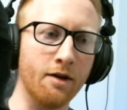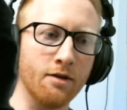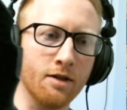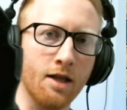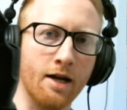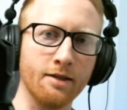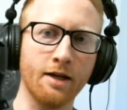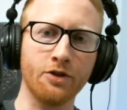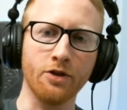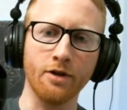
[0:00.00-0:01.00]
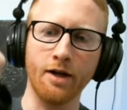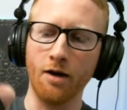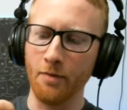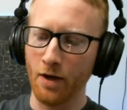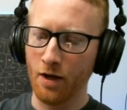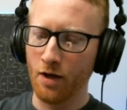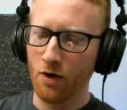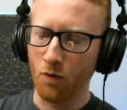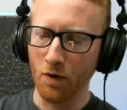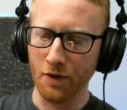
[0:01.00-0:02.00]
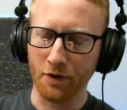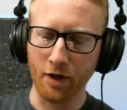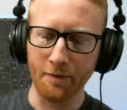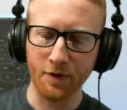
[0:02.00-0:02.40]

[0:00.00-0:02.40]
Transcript: There's a lot of texture to help with grip.